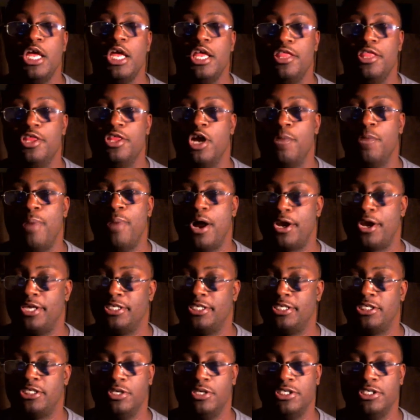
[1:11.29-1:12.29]
They're a part of the
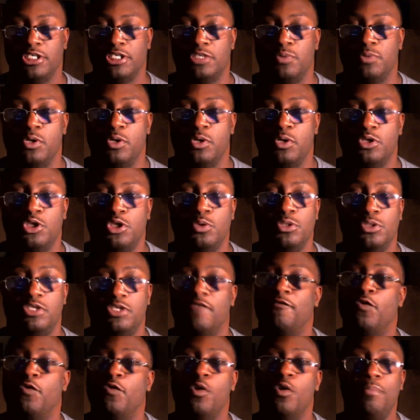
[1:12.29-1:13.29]
series as well too. It's a
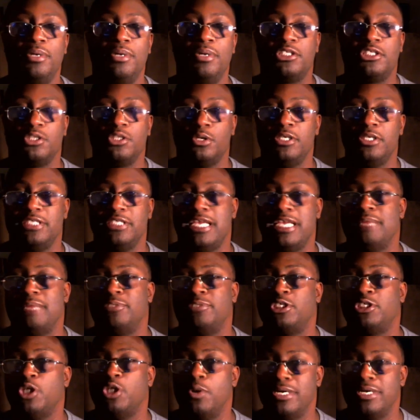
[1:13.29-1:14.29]
4-book series, and I'm
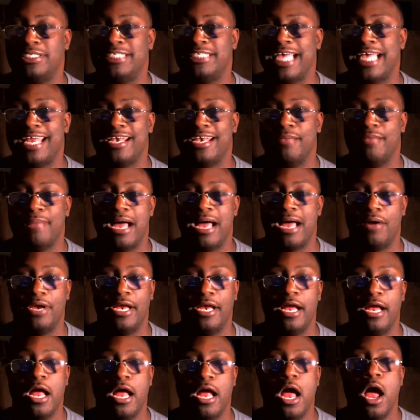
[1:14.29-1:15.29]
so excited about
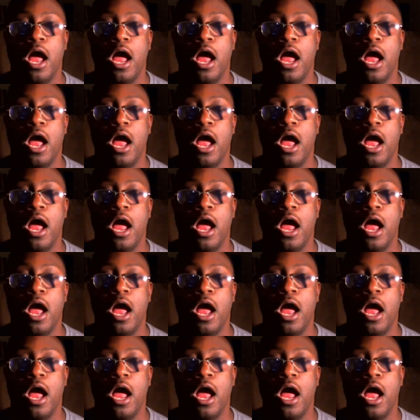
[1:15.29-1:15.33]
it.